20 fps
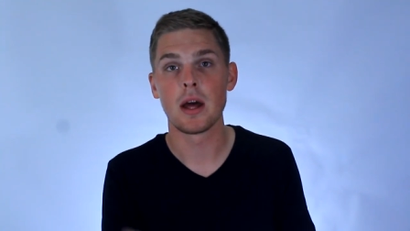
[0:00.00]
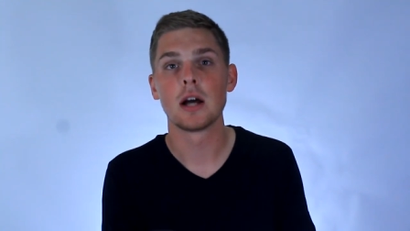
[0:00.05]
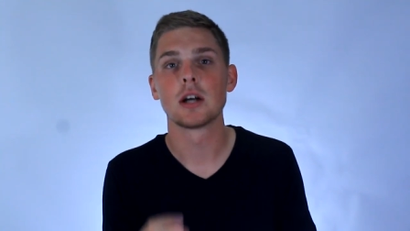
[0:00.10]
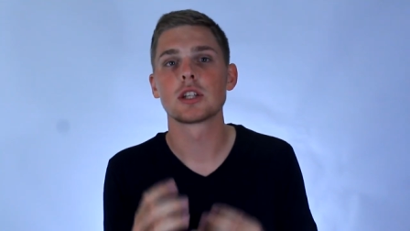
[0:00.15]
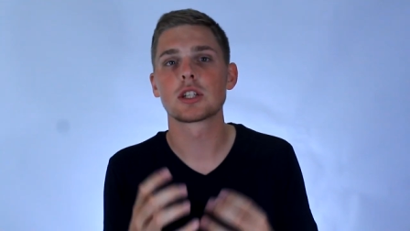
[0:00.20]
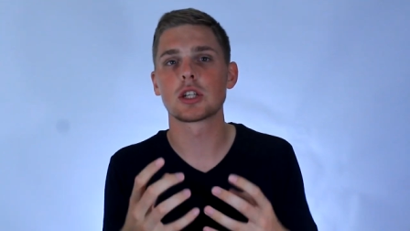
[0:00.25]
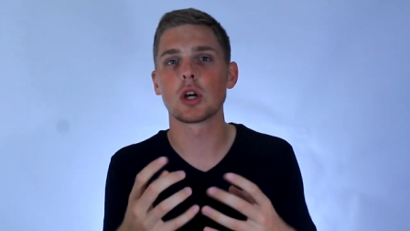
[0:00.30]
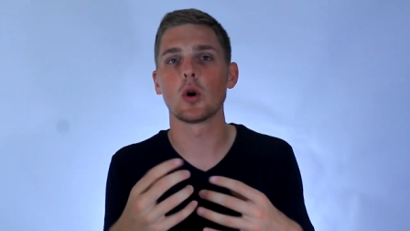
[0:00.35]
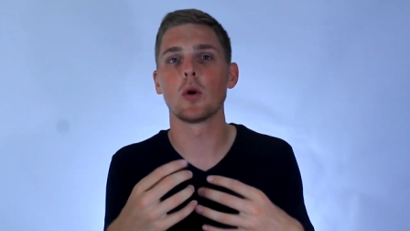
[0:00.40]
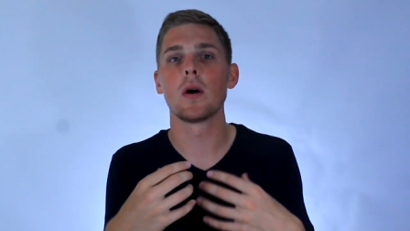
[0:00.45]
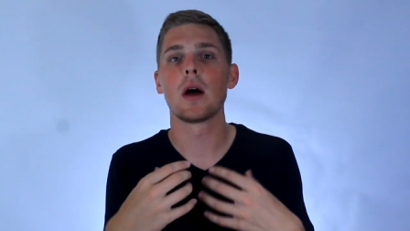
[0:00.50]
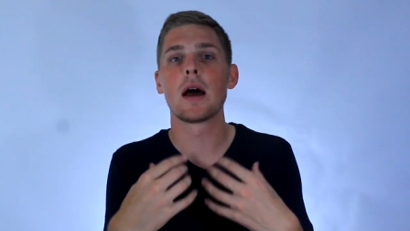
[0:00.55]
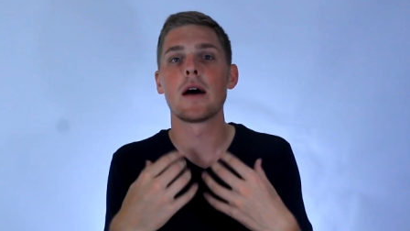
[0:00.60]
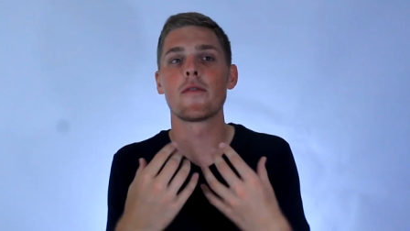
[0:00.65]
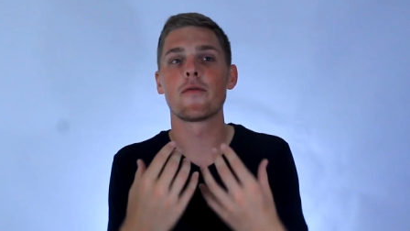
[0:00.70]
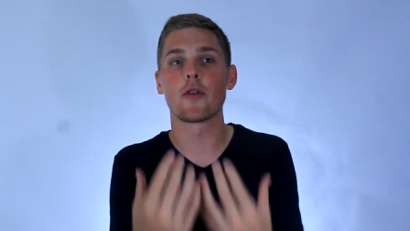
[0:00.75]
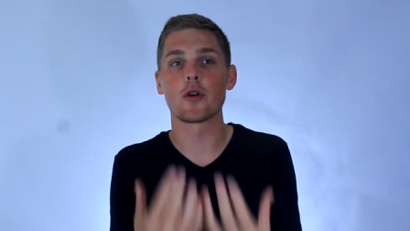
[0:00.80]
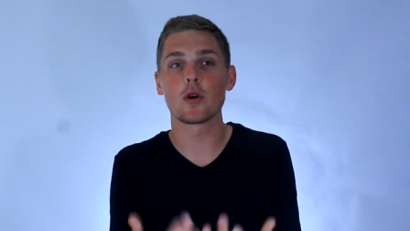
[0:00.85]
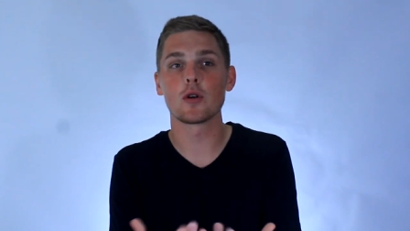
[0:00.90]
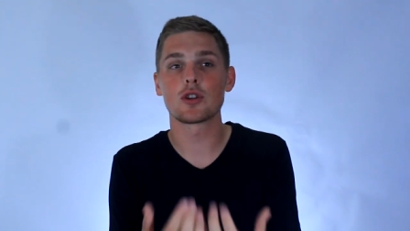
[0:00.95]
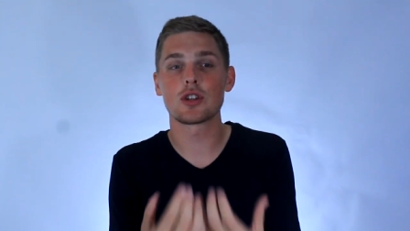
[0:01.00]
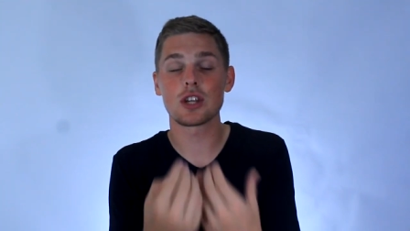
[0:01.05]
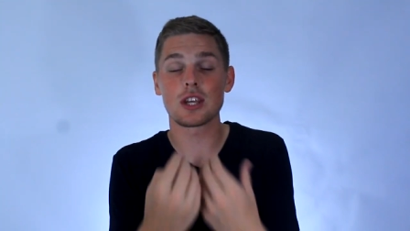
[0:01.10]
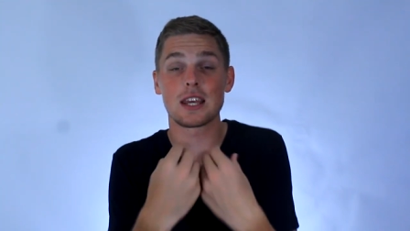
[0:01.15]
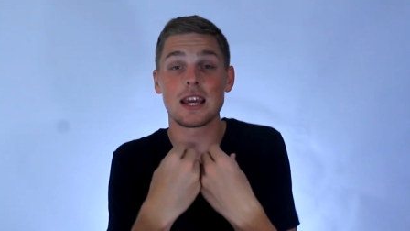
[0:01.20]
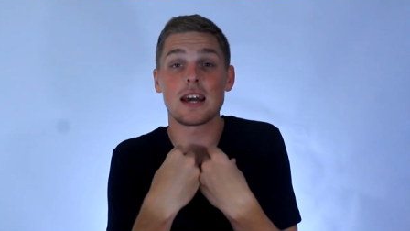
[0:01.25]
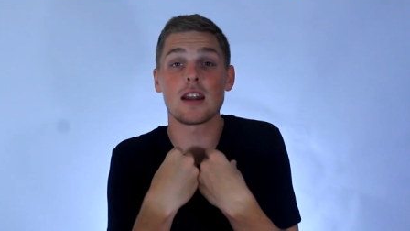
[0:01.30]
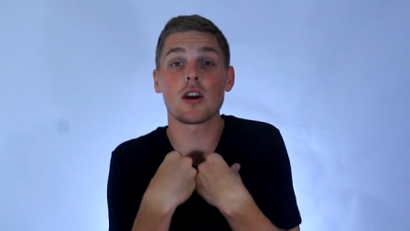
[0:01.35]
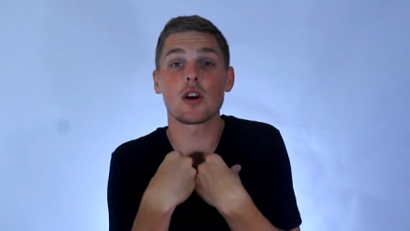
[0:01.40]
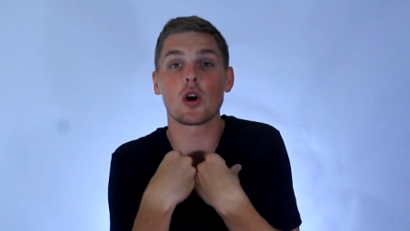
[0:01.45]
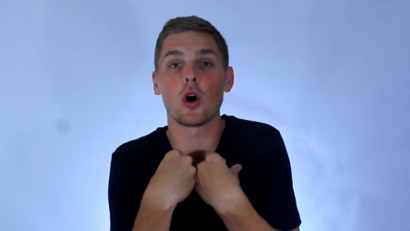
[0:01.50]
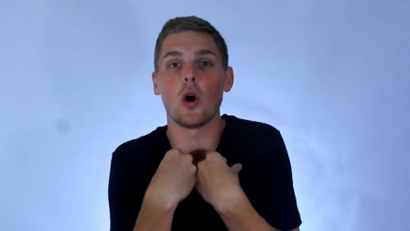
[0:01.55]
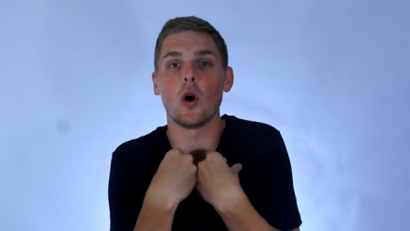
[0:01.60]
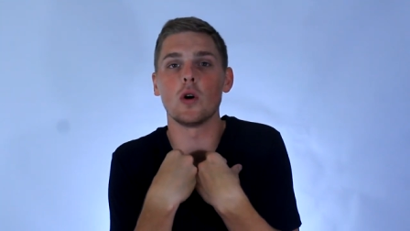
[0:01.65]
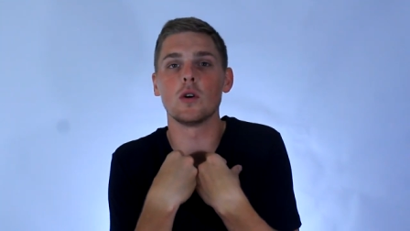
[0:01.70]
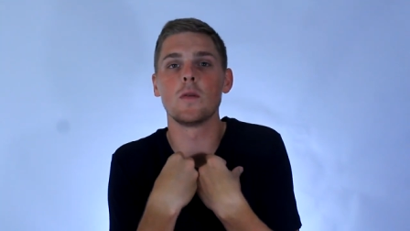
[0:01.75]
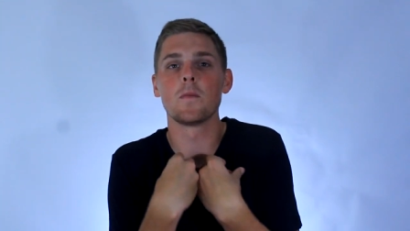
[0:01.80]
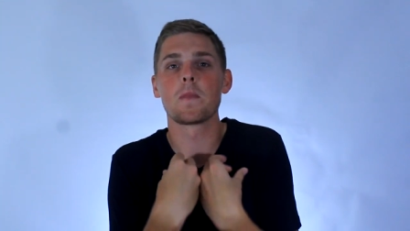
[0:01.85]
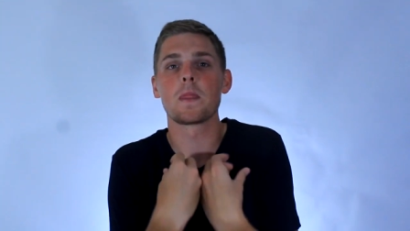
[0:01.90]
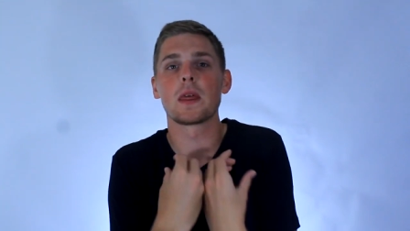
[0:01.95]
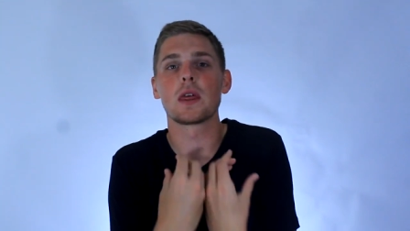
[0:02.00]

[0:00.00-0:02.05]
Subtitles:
So for you to get a call,